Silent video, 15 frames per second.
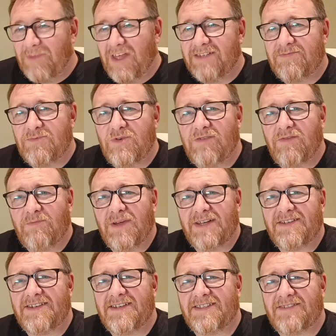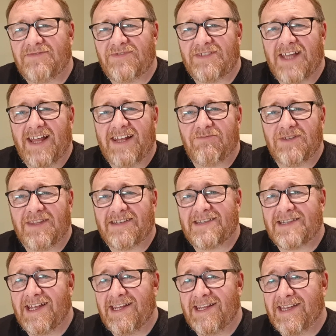It's more of a bitterness of, and with a
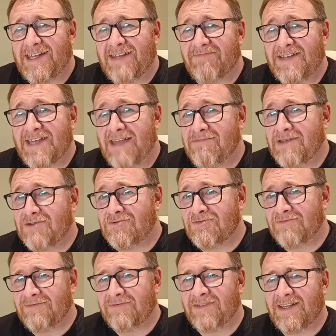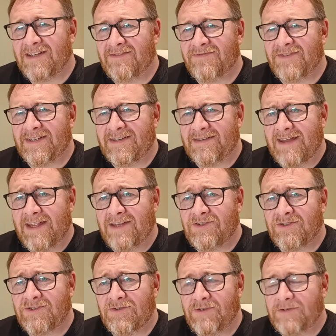slightly kind of chemical kind of
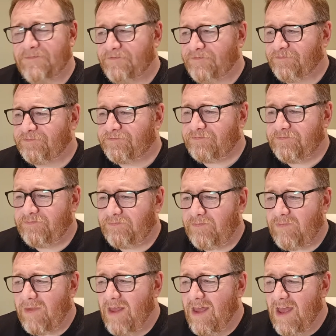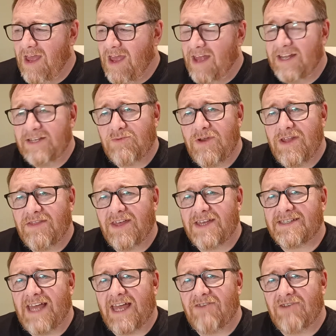nature to it. And it's one of the
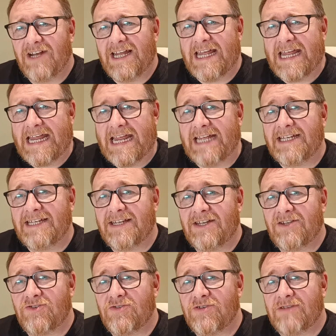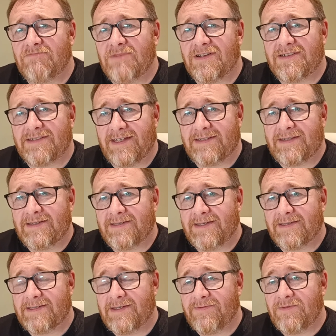things I really hated in Kronenbourg
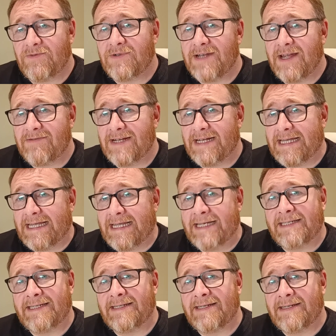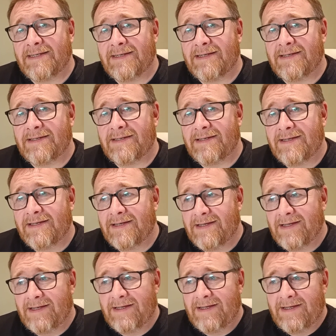1664 and I really hated in uh,
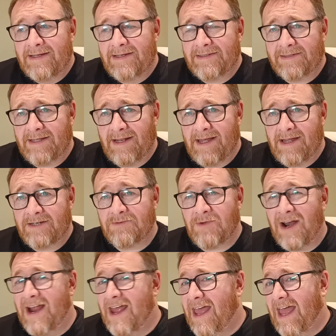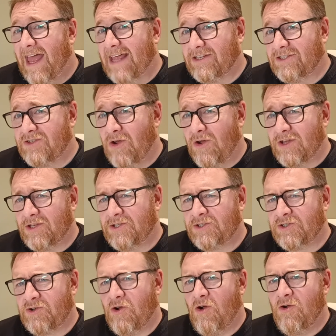Stella Artois. It's not as
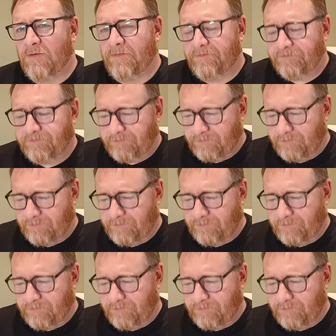strong